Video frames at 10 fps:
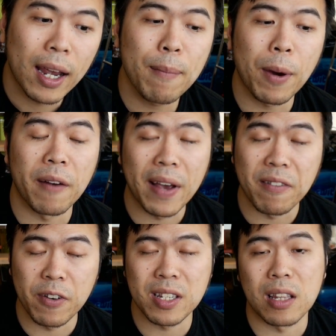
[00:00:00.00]
And Pot of
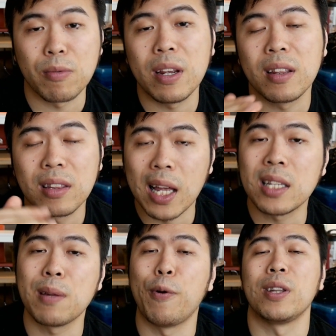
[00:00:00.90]
Avarice at 3,
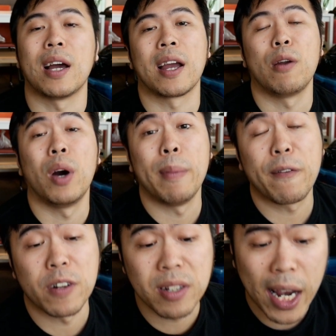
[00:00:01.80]
that's the point that I kind of want to make
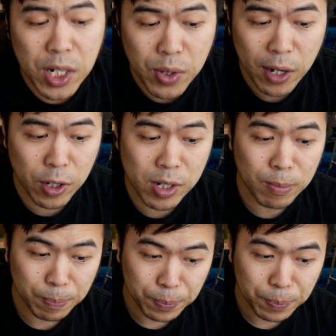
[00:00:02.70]
for Sky Strikers.